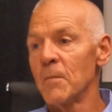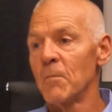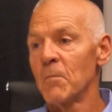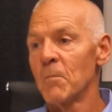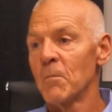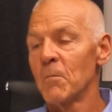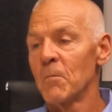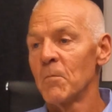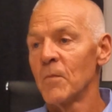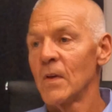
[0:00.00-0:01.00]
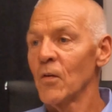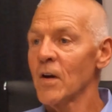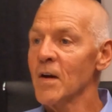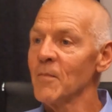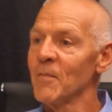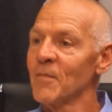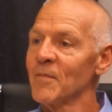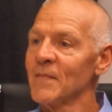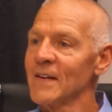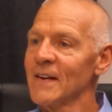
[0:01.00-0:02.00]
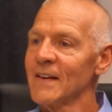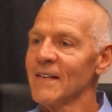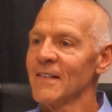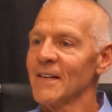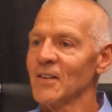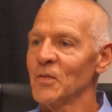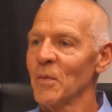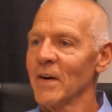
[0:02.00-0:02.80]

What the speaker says: All right, Ed, thanks. This has been great. See you next time.